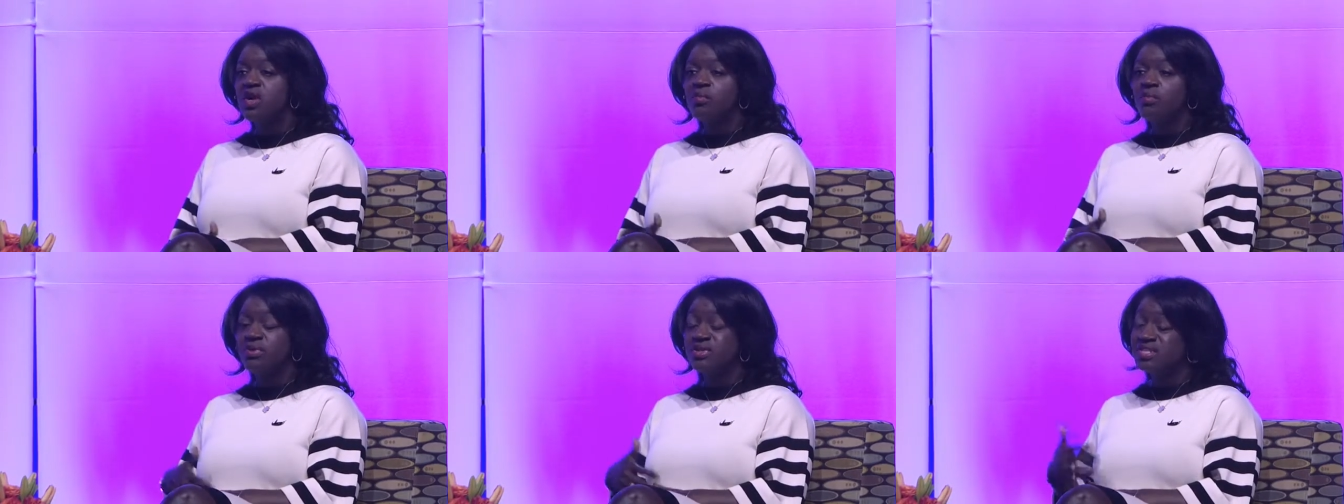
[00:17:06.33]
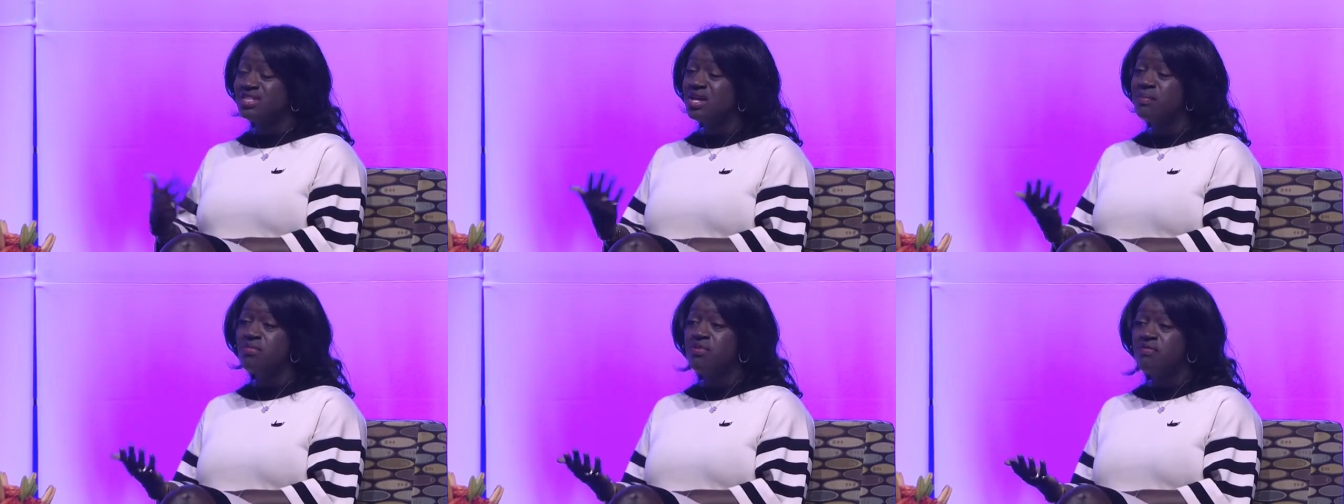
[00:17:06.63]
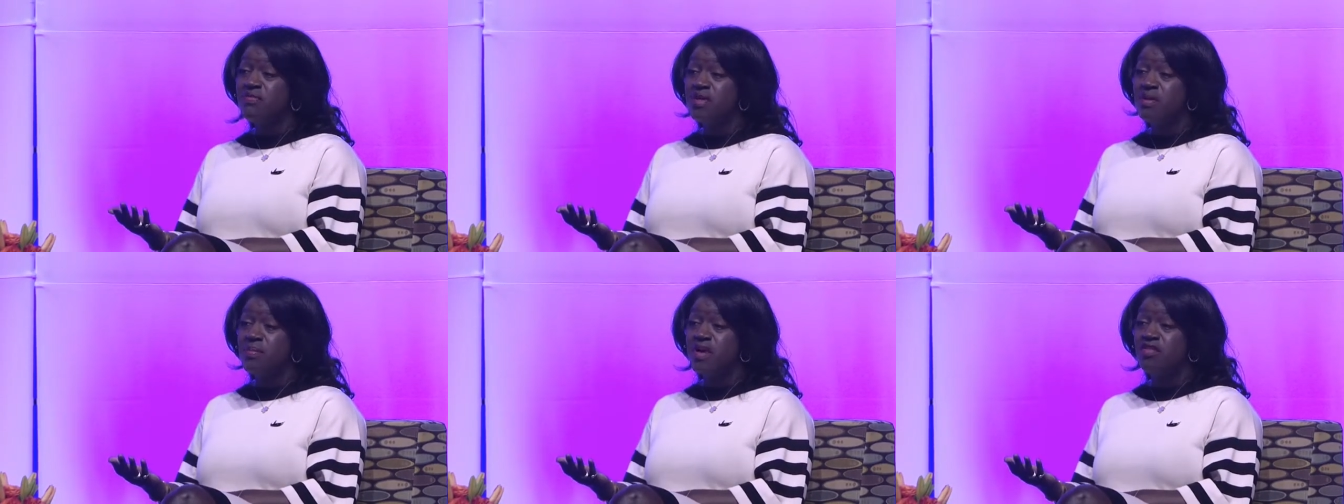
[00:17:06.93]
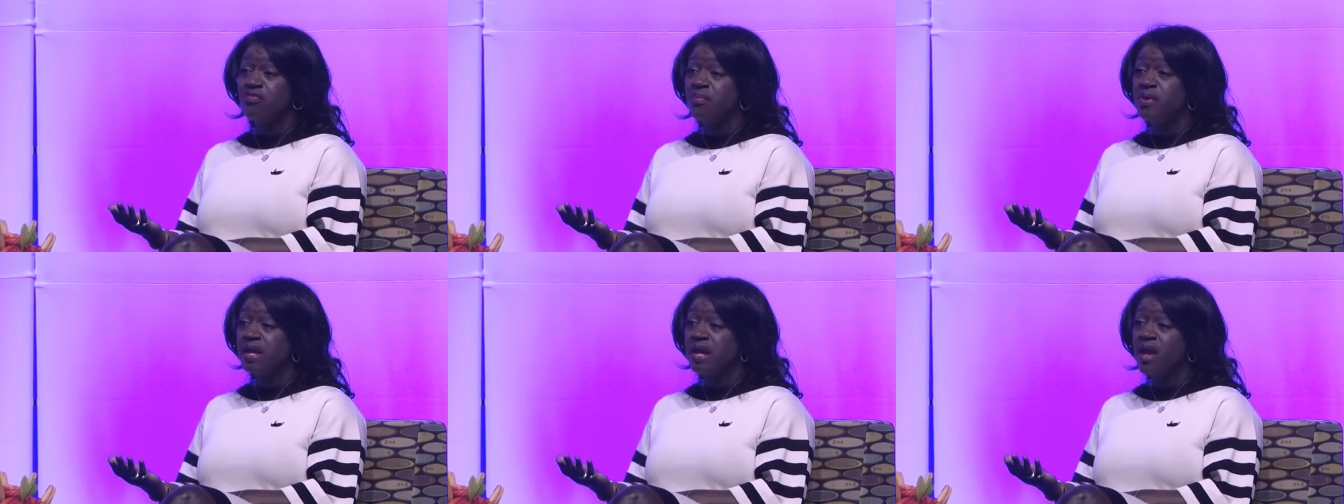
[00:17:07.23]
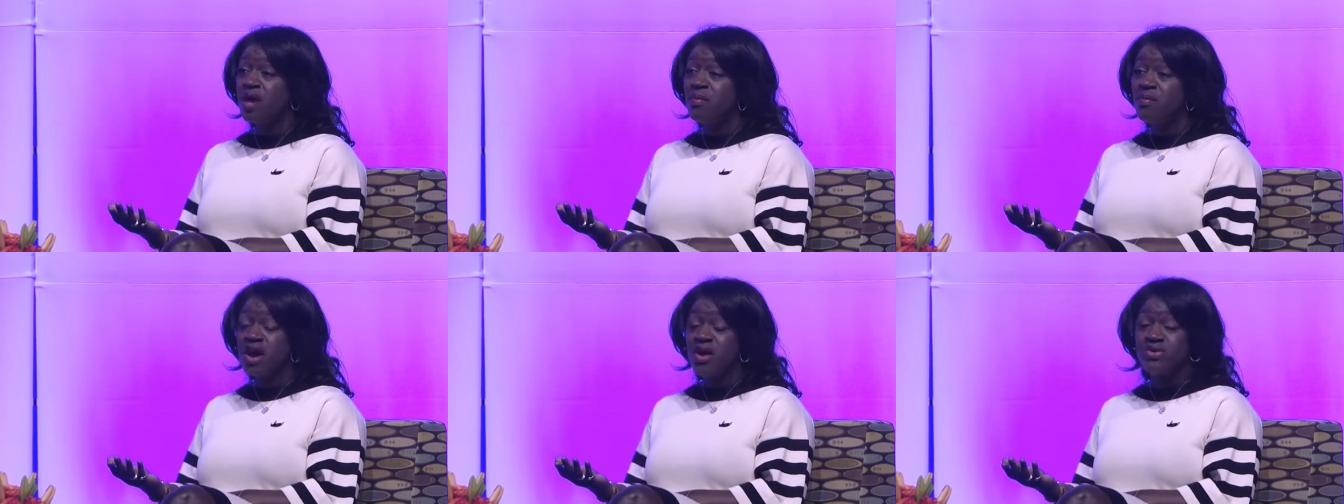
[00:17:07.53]
but some of them have
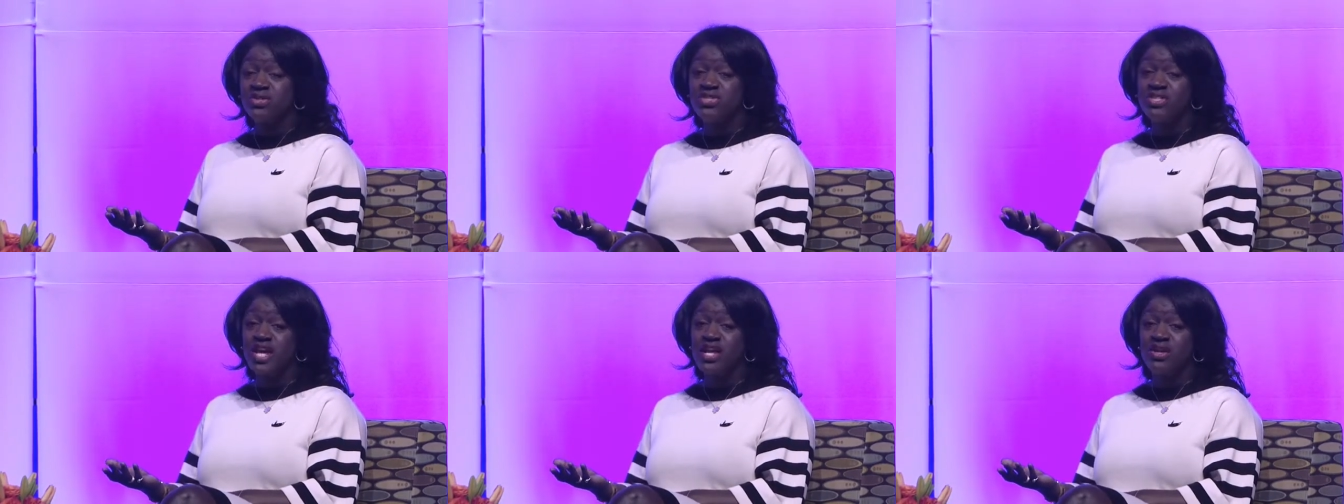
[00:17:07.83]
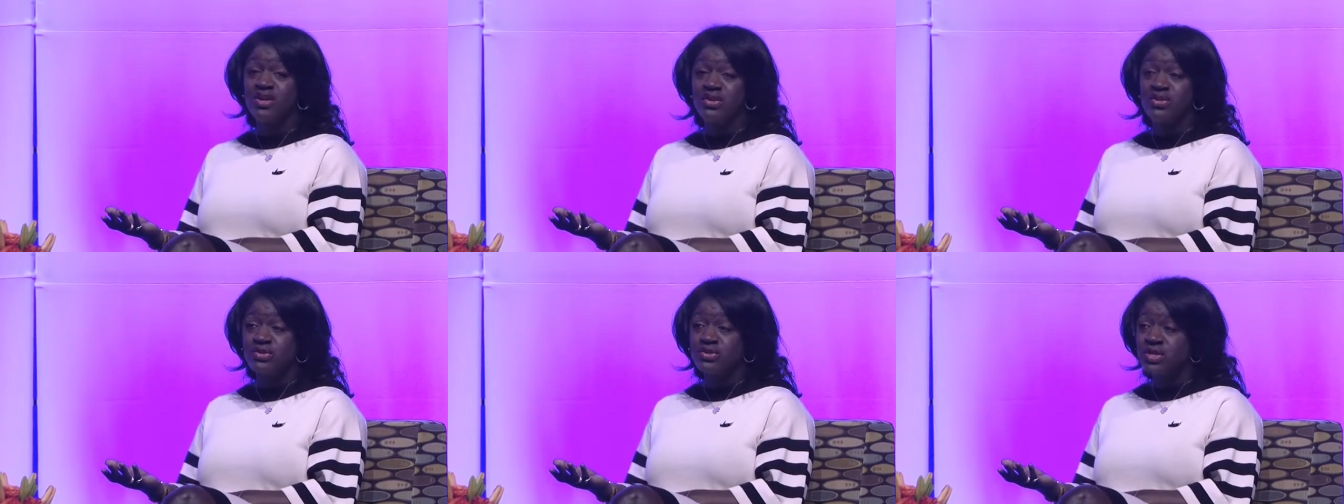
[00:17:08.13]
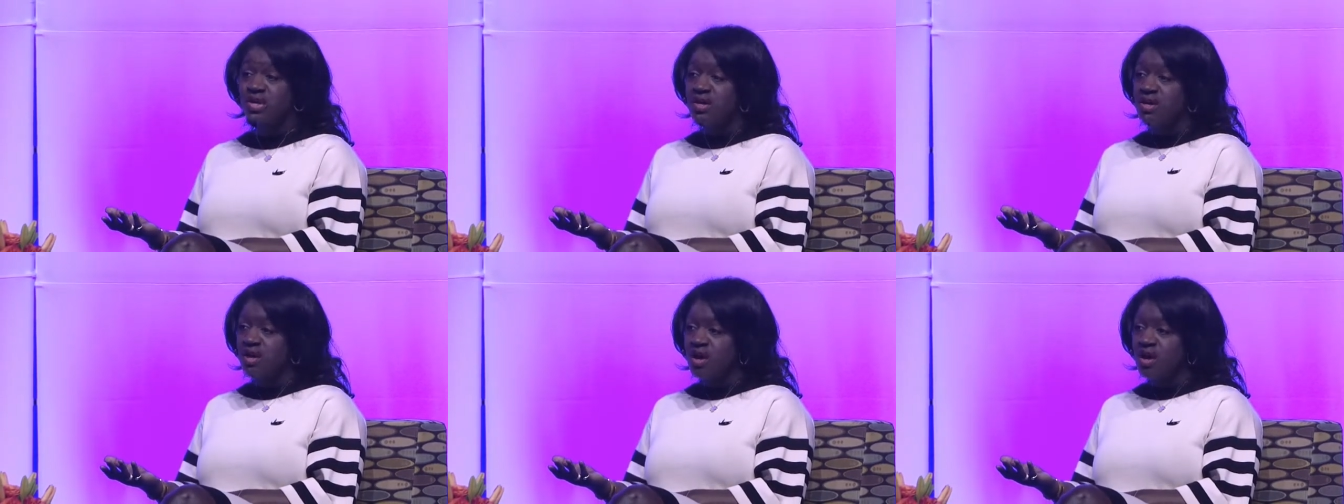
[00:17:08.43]
become our sellers,